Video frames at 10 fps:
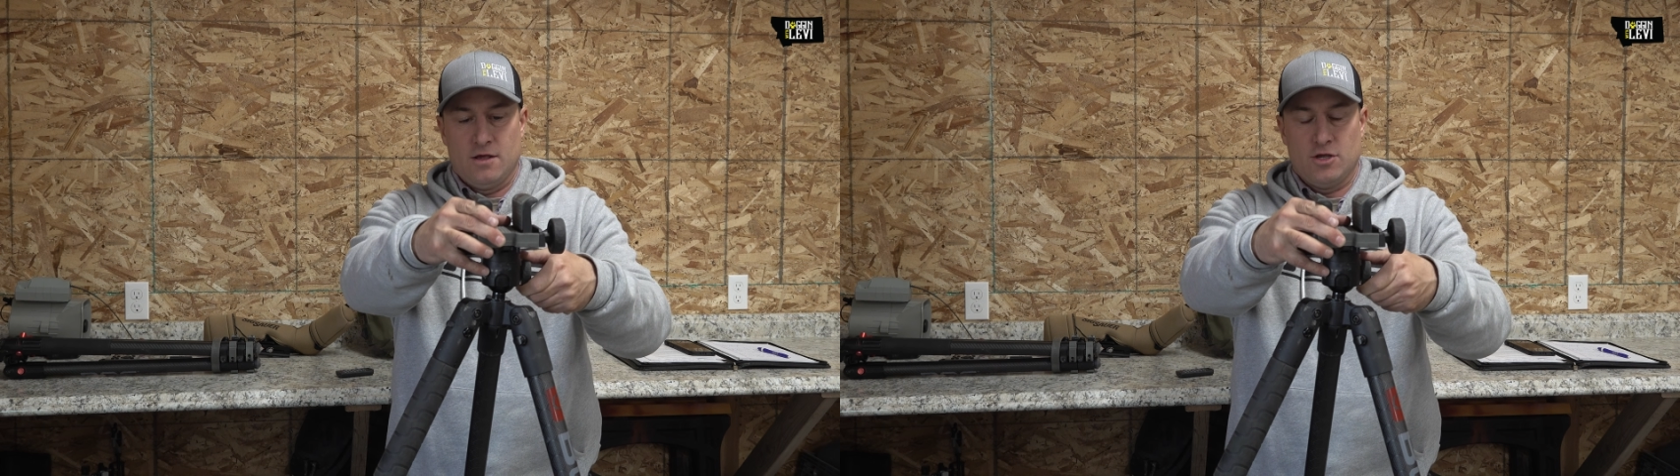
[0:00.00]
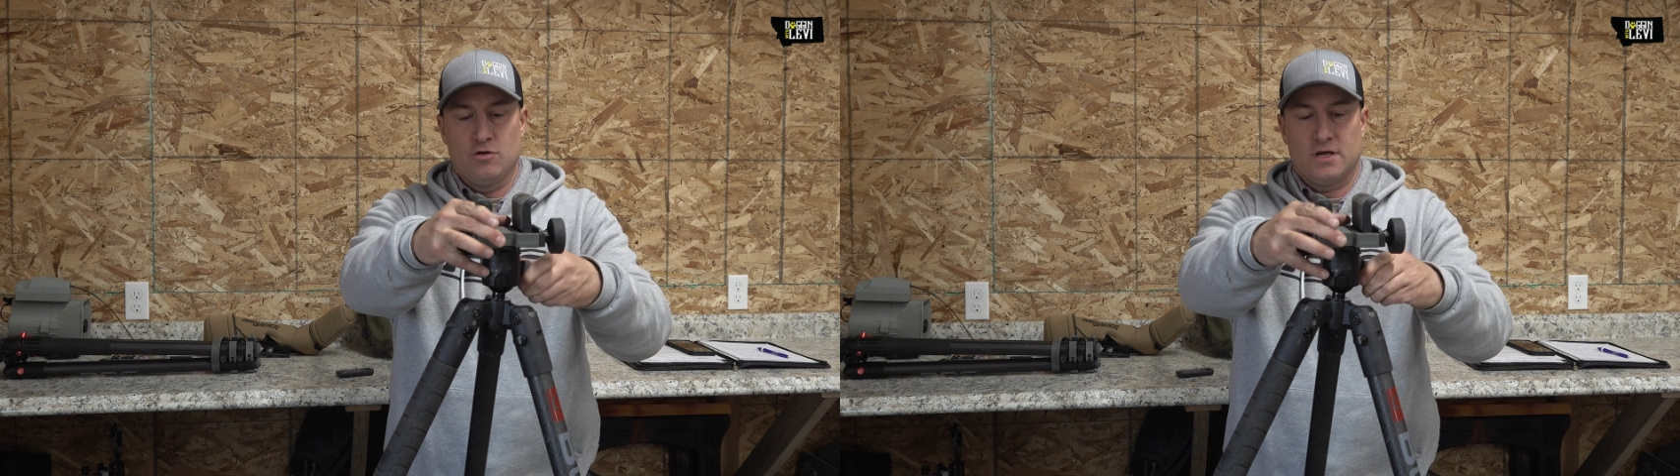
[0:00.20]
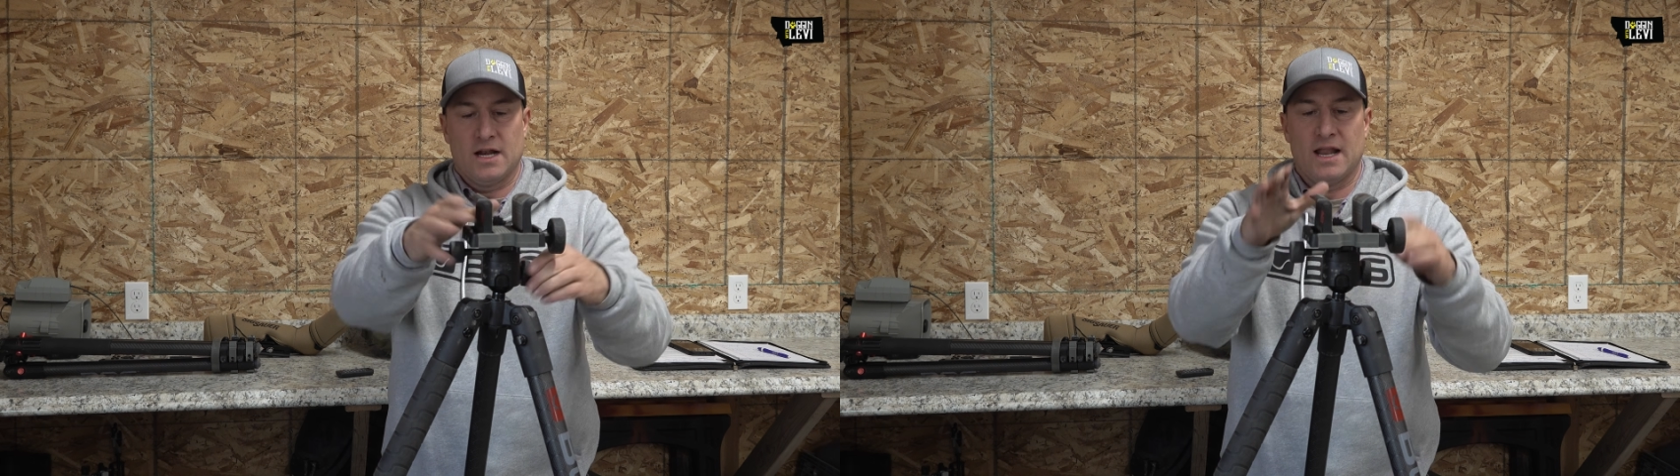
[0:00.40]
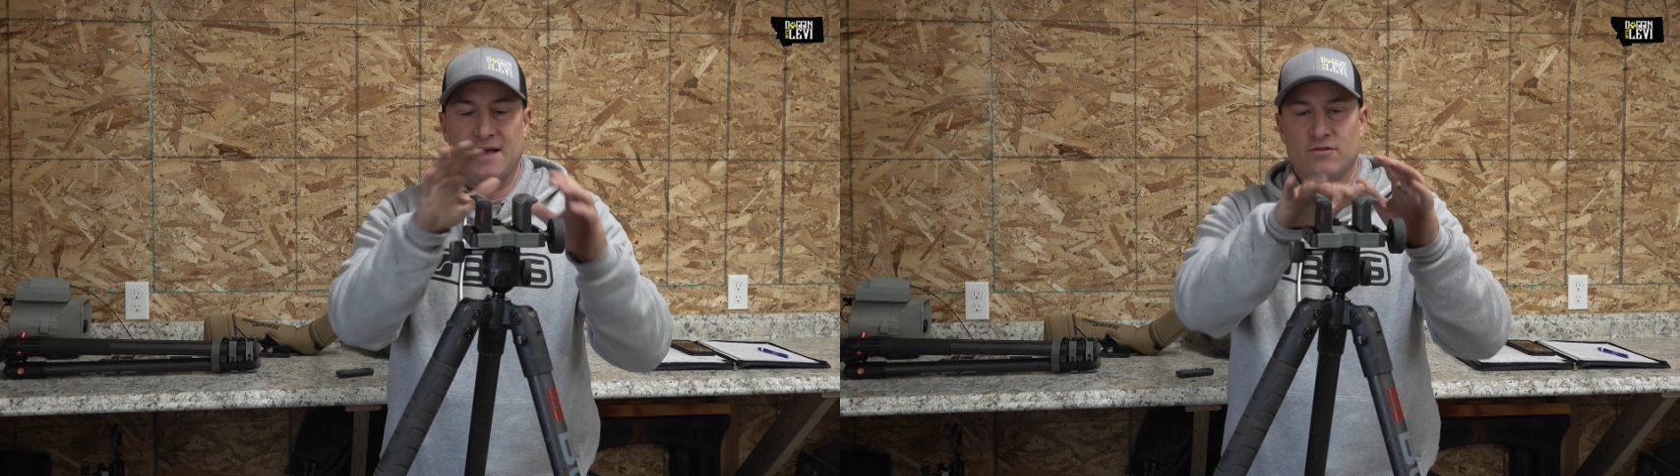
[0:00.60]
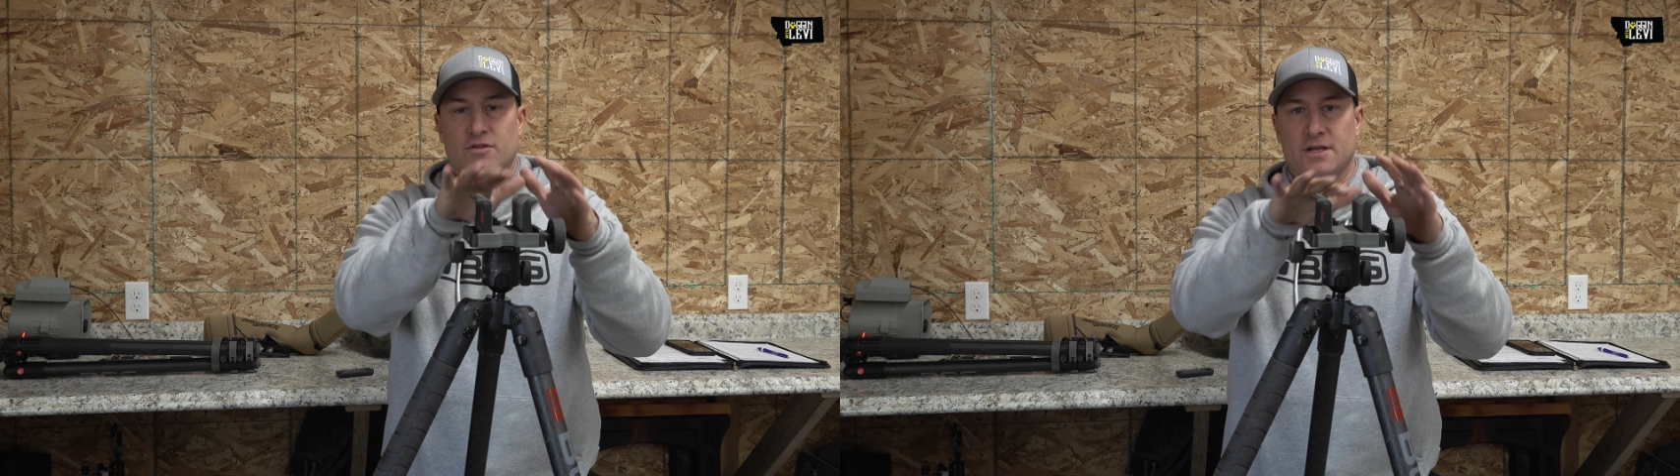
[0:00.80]
you can
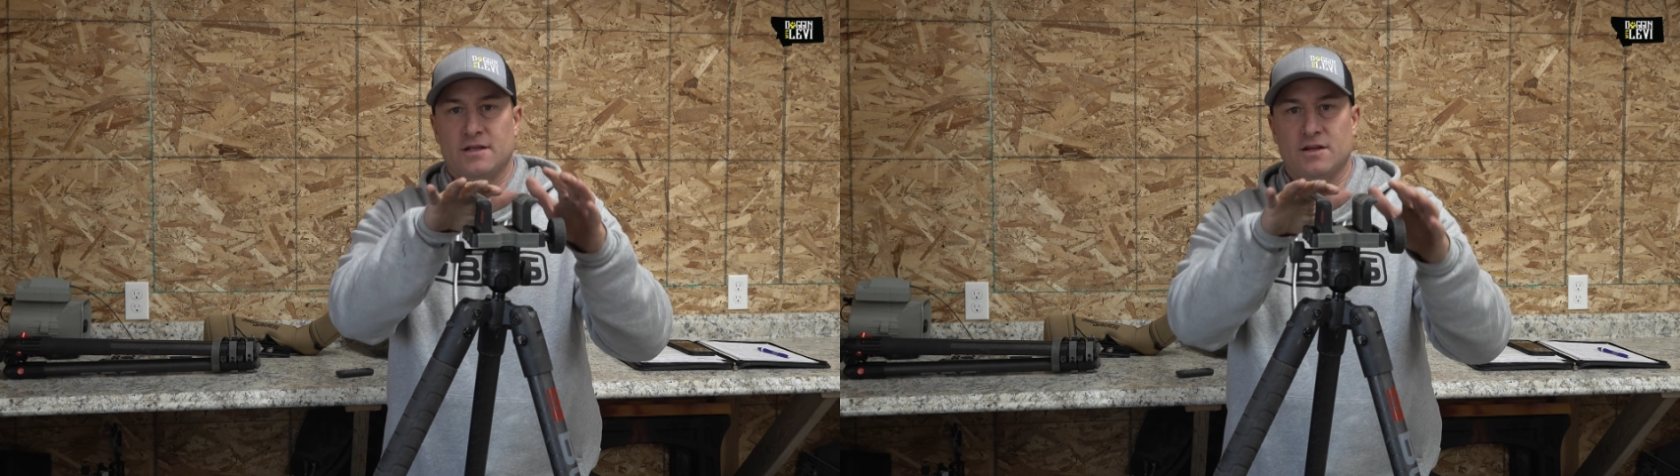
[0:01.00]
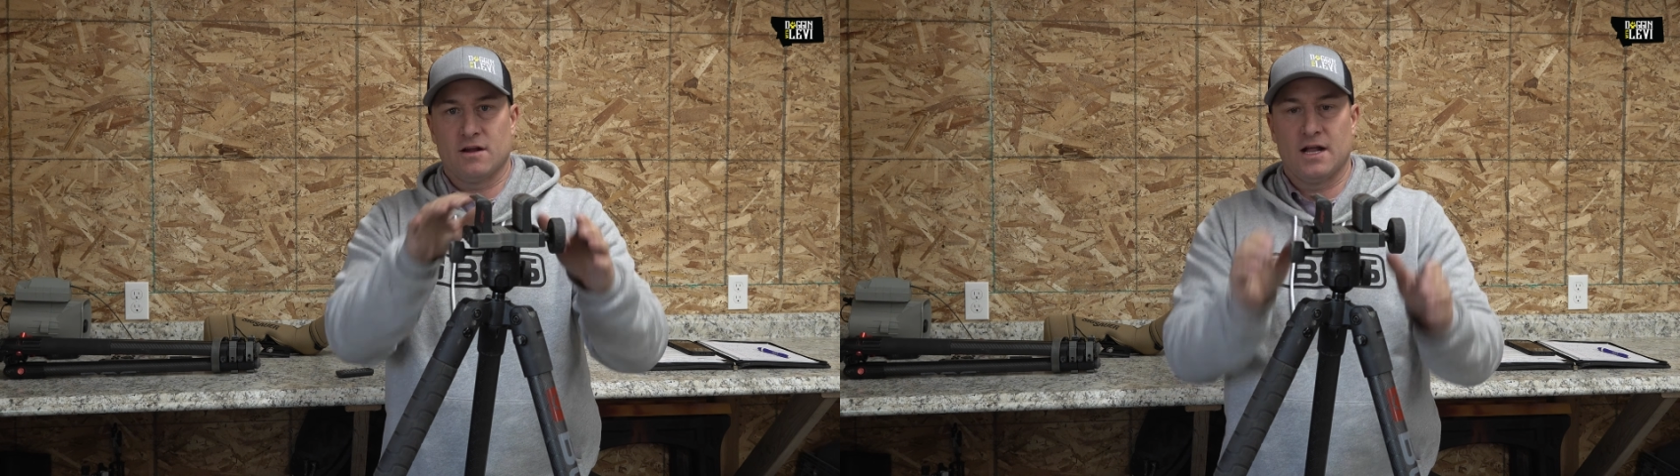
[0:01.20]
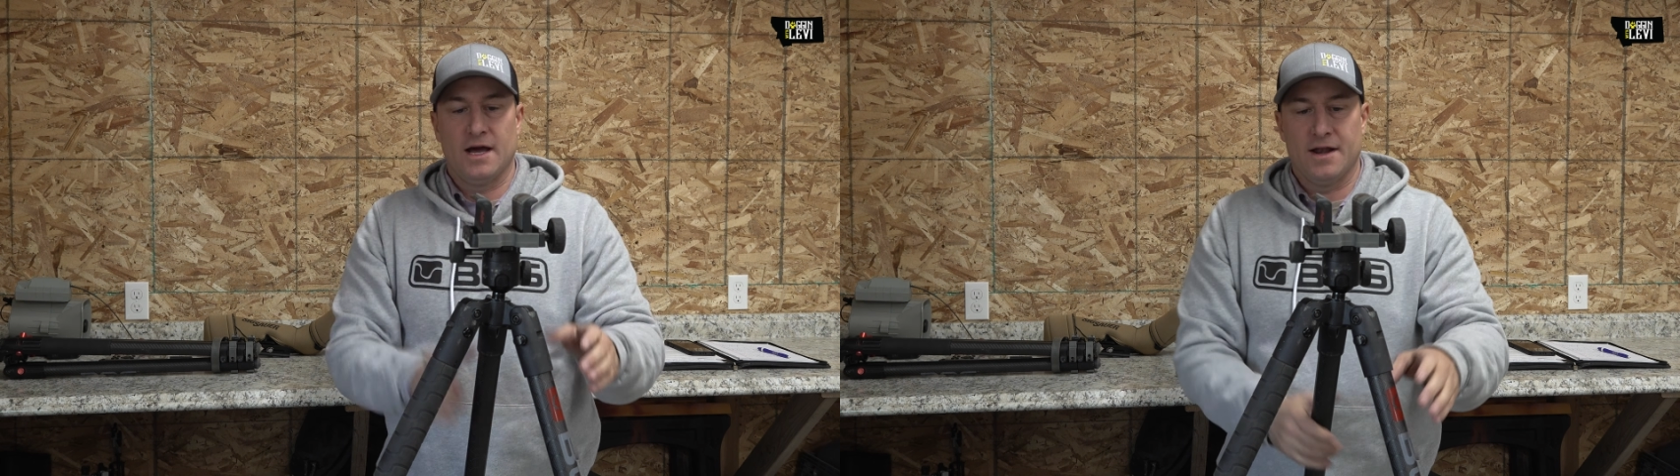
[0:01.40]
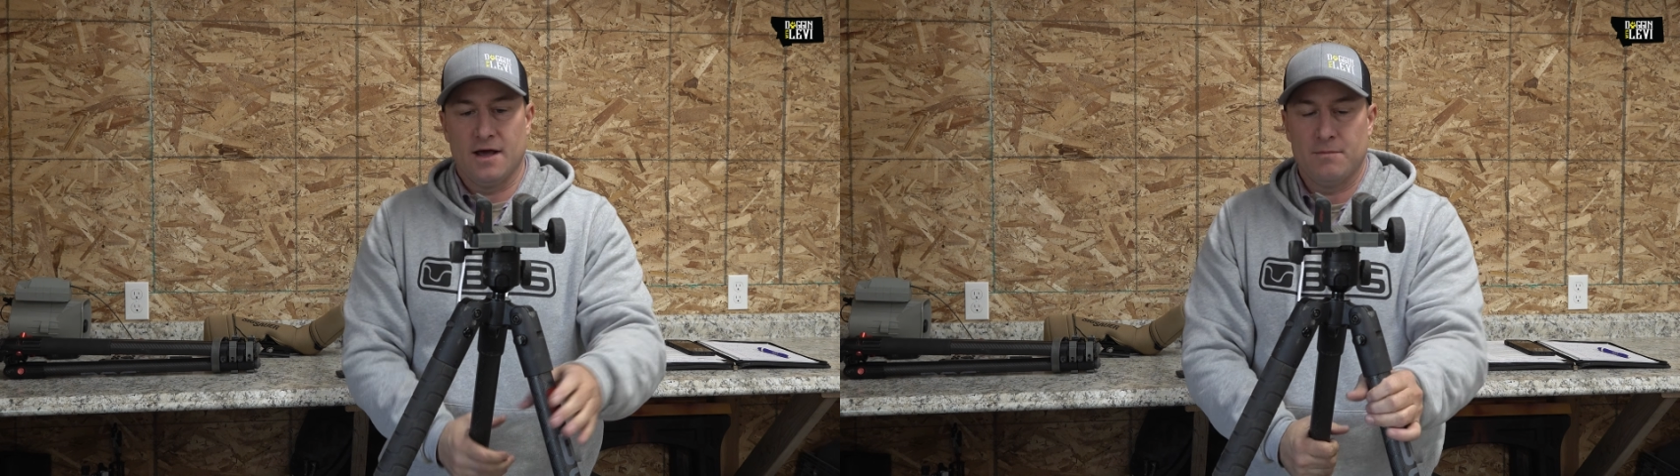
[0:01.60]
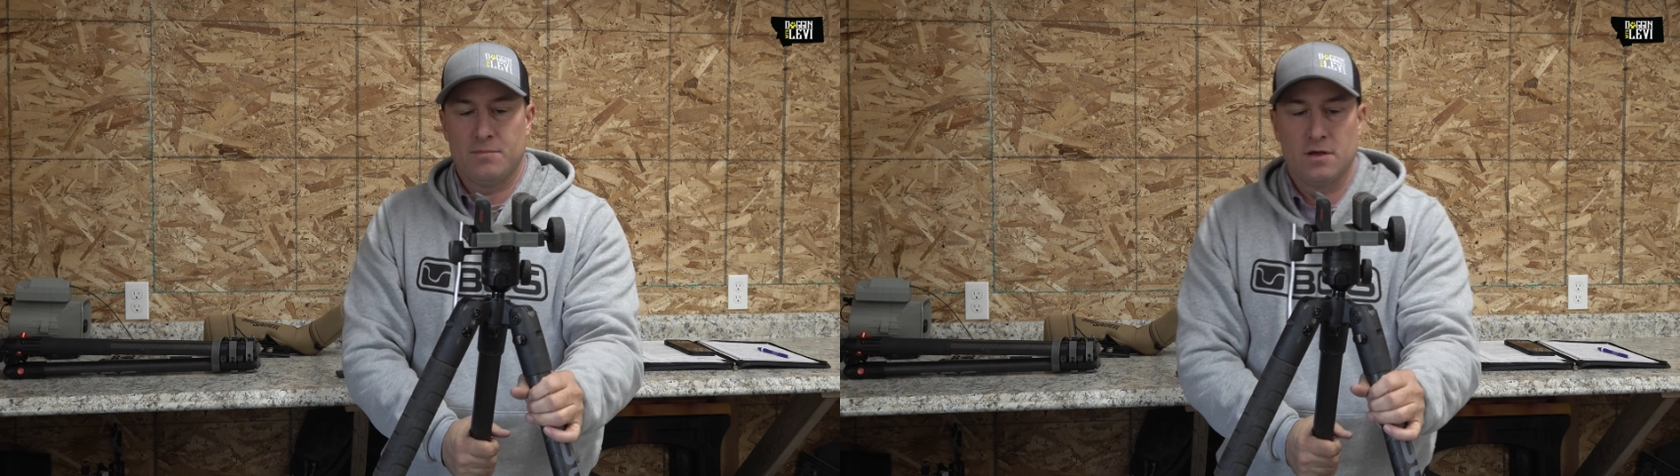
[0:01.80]
level your gun
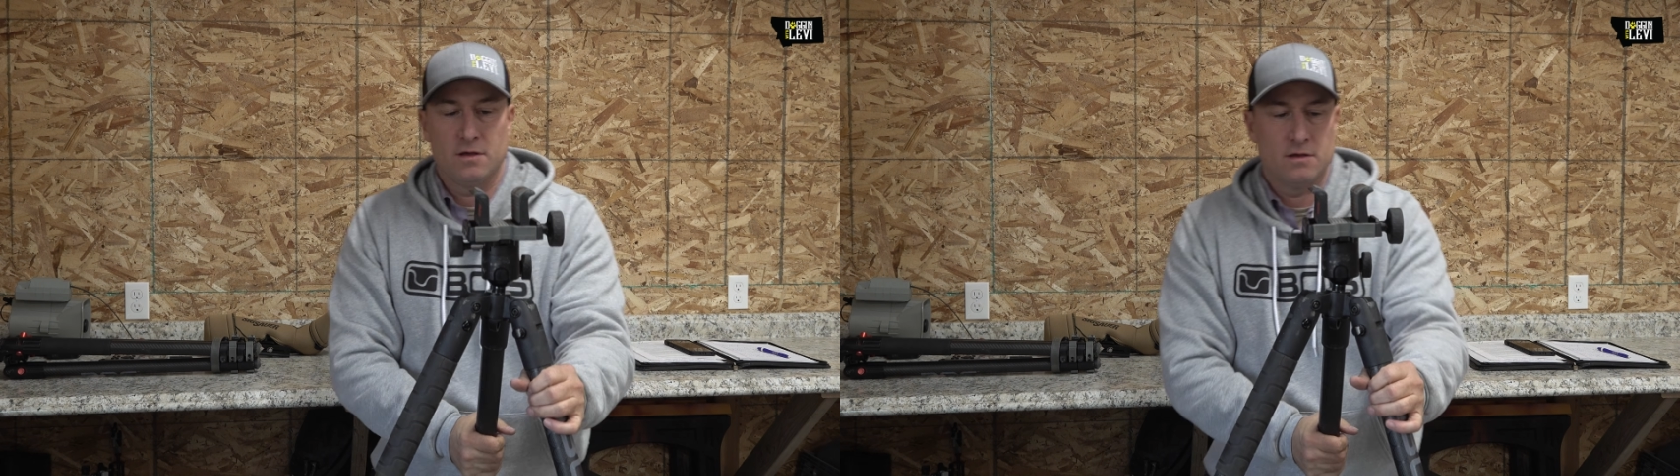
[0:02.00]
up